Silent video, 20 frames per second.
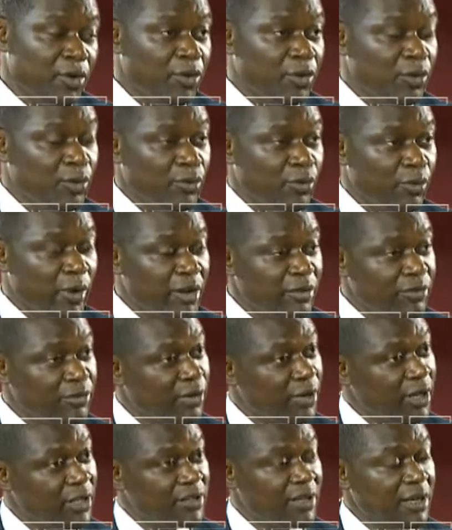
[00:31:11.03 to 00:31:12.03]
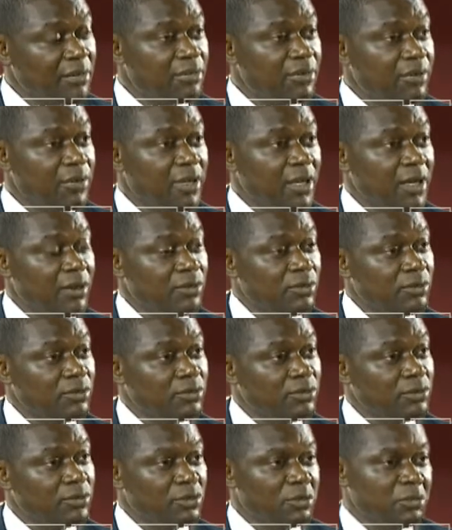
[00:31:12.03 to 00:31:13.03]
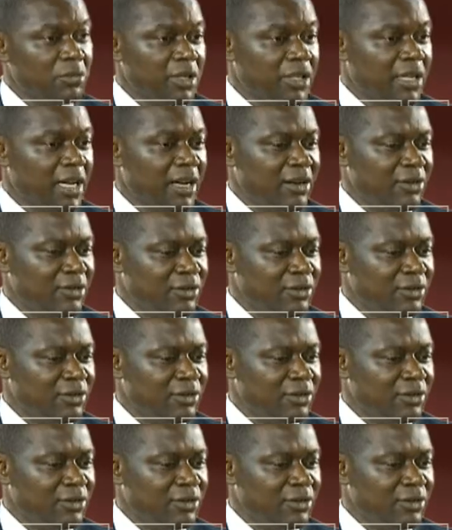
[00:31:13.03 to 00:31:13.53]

When, for example, now, somebody that has not